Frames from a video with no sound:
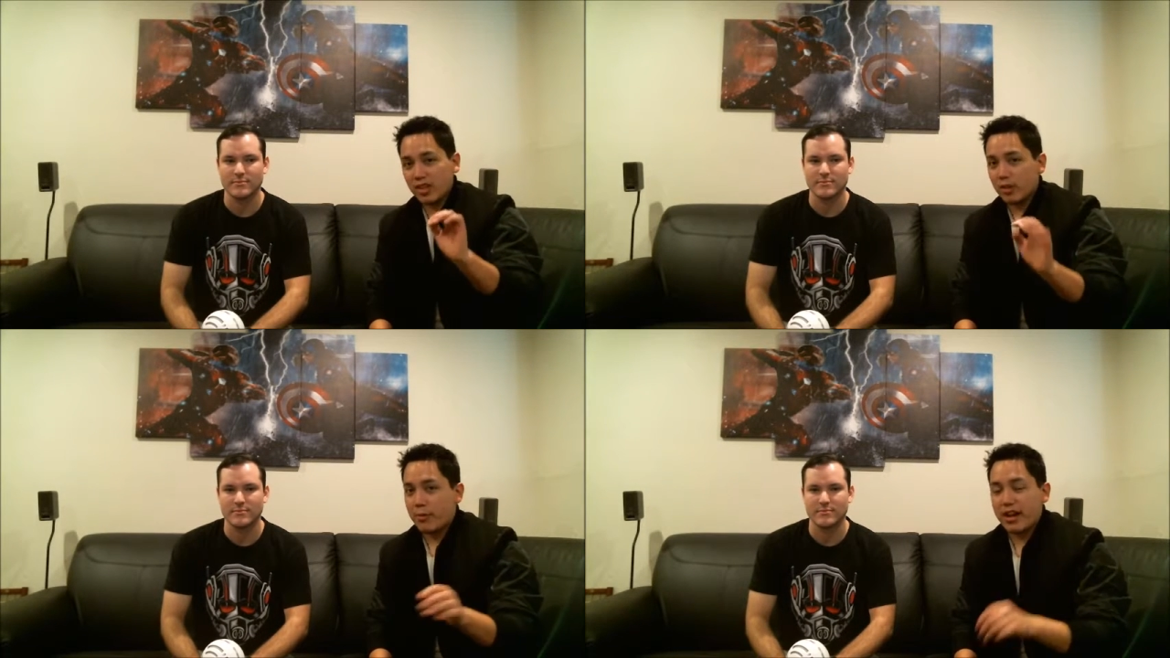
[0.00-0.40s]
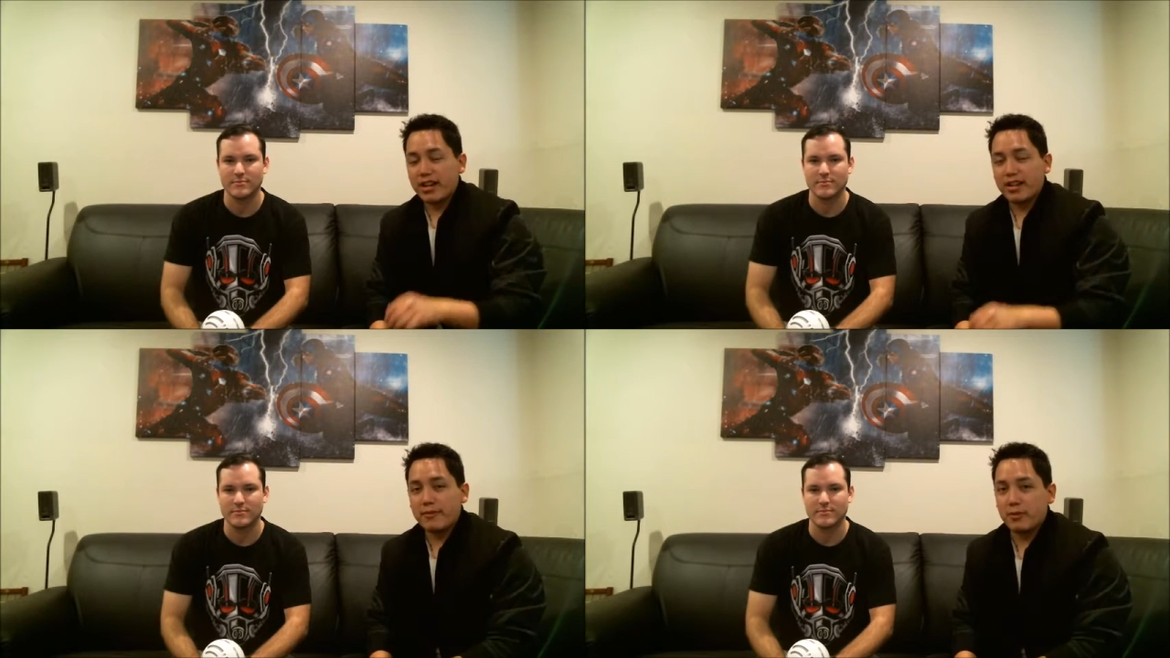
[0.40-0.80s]
Speaker 1: reminded
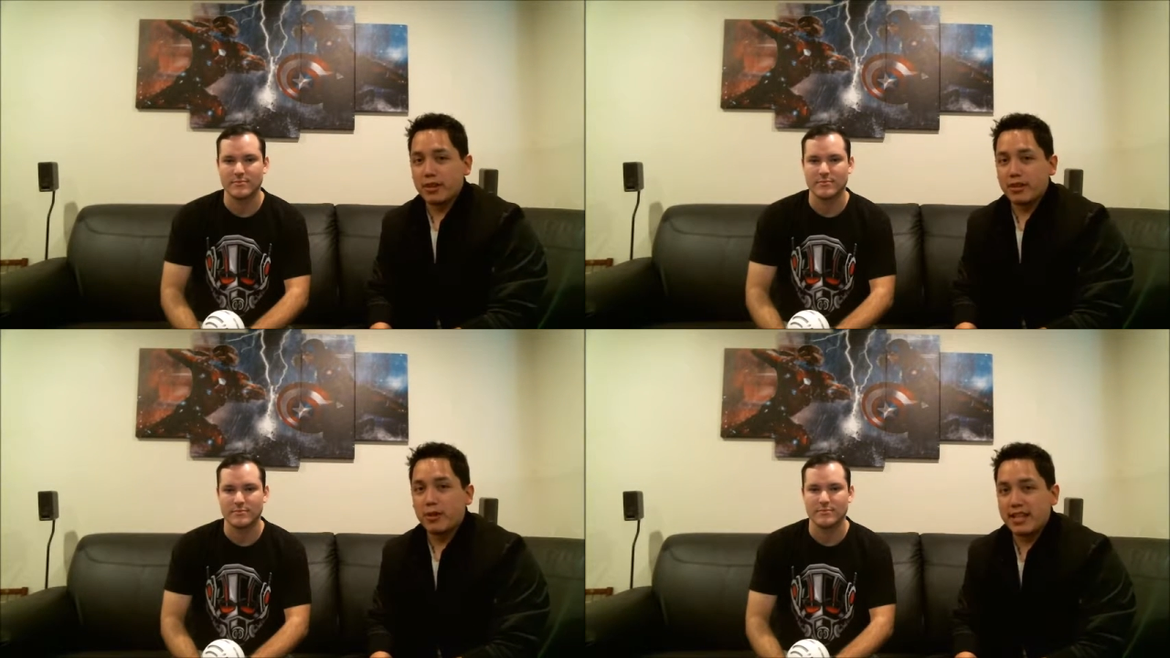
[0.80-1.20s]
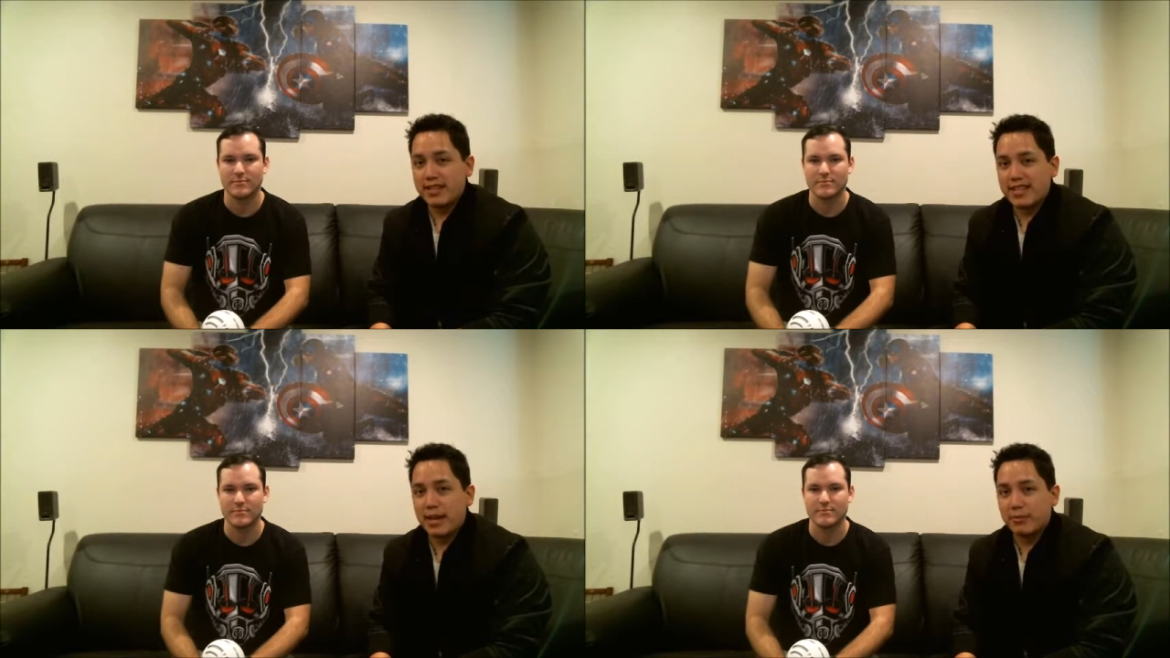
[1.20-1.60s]
everyone of what he's
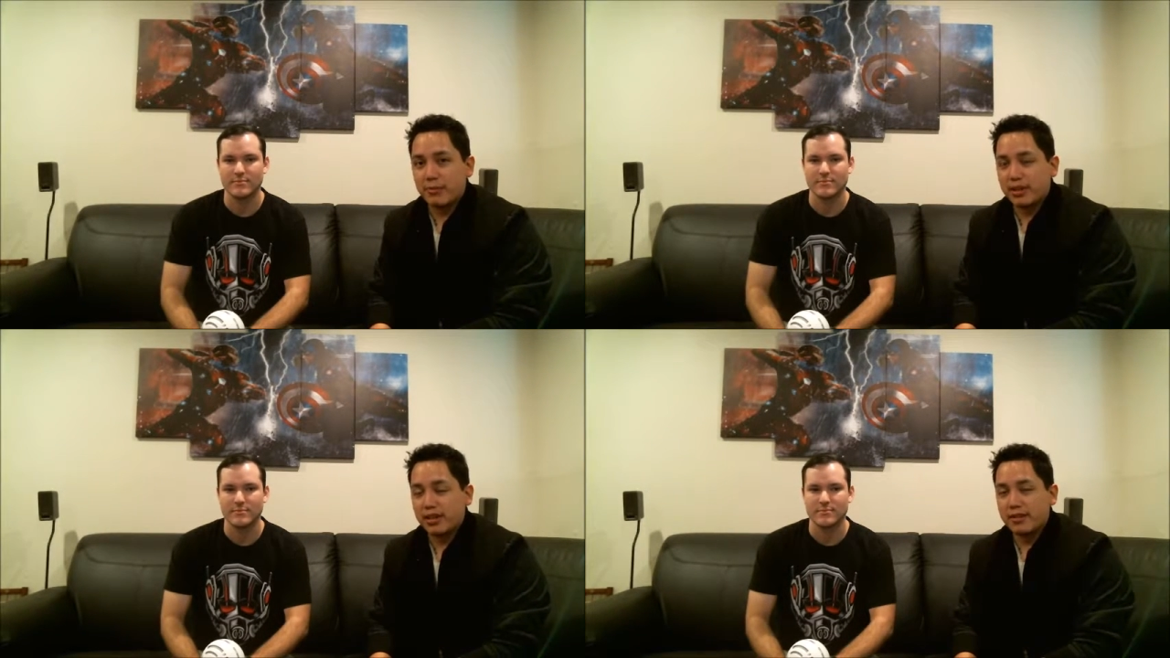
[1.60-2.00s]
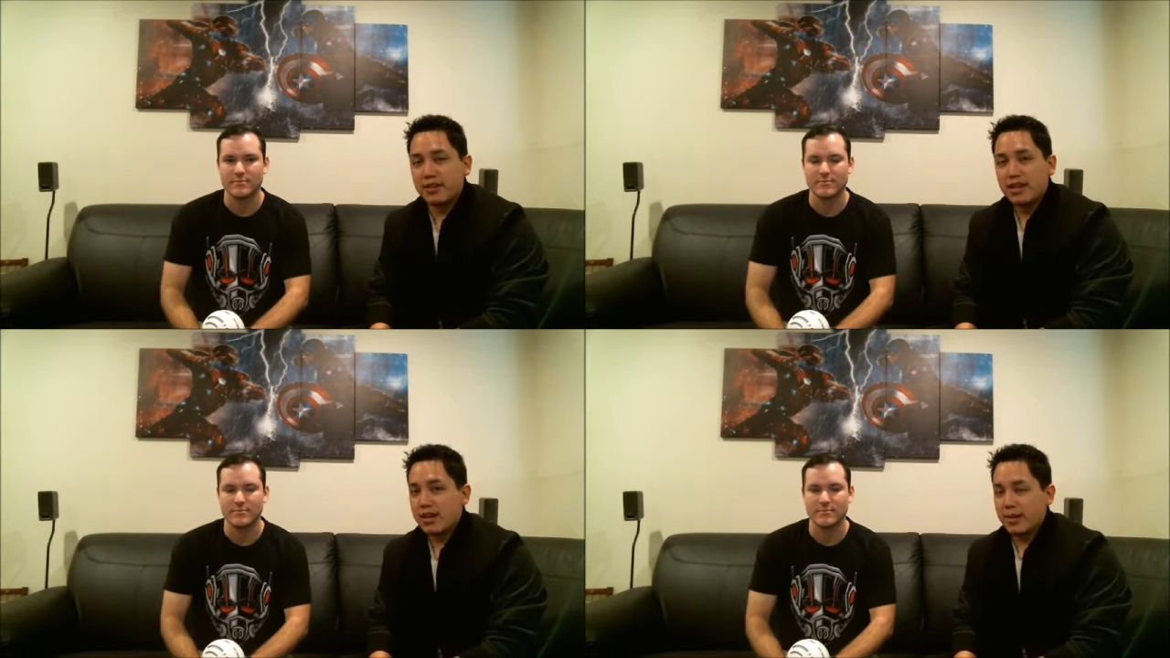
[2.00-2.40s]
capable of.
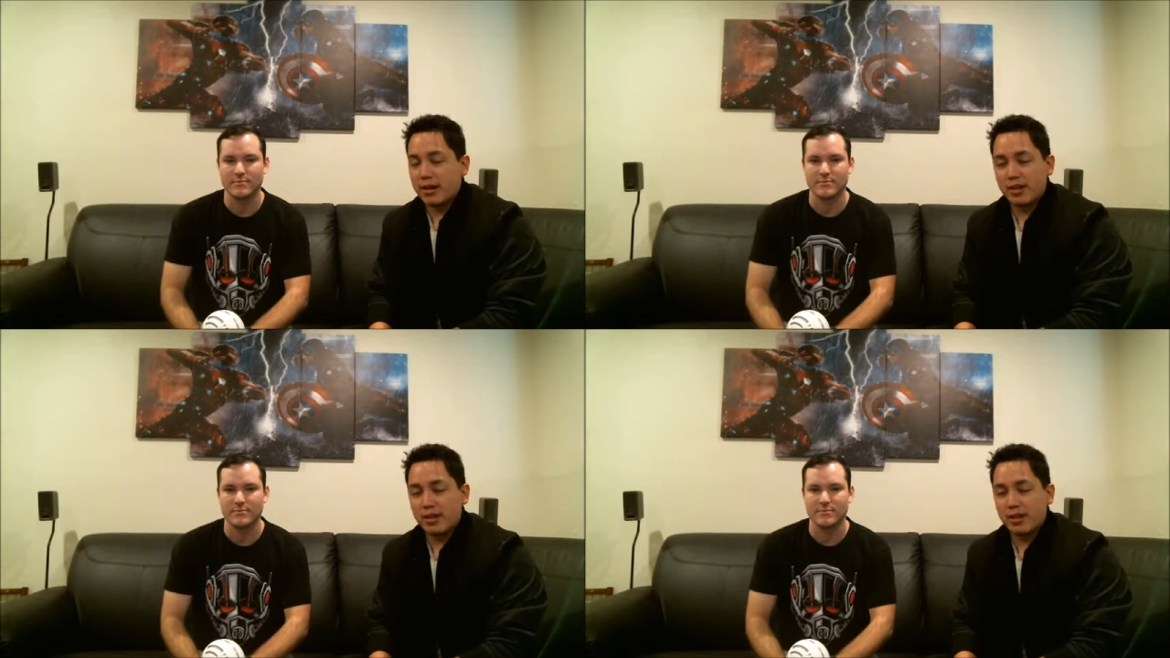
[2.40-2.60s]
Mel